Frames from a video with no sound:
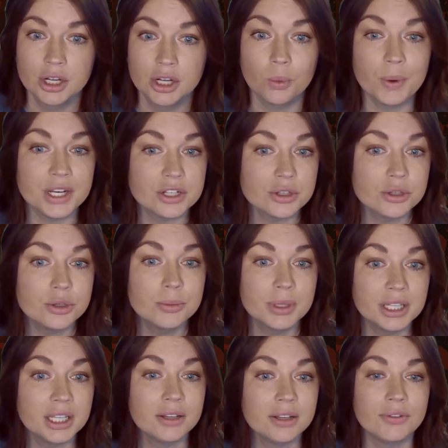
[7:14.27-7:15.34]
We do
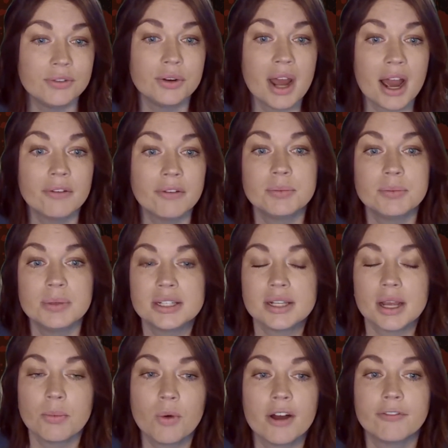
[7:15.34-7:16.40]
believe you'd have to be
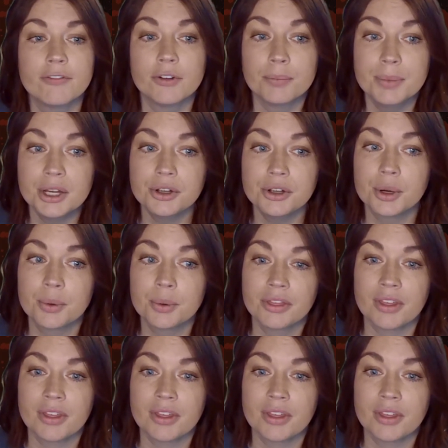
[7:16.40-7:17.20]
somewhat familiar with